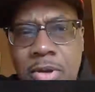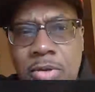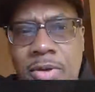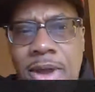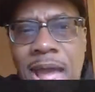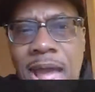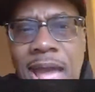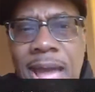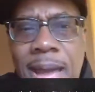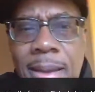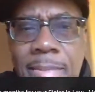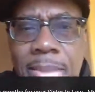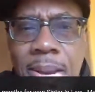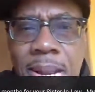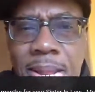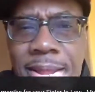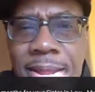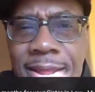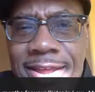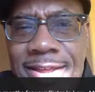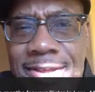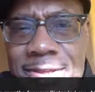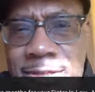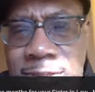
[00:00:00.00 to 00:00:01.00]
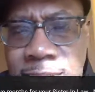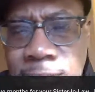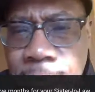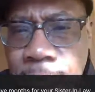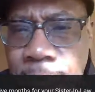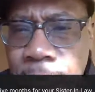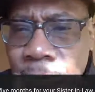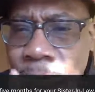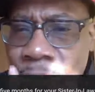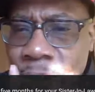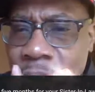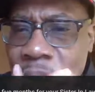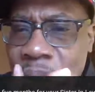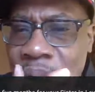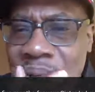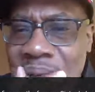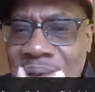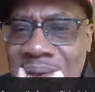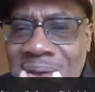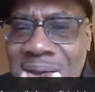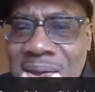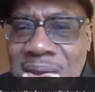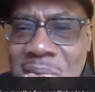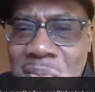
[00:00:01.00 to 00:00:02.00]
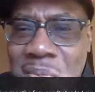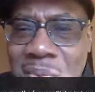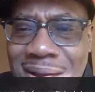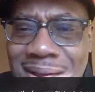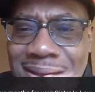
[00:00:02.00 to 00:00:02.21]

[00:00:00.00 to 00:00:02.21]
Crab legs. And the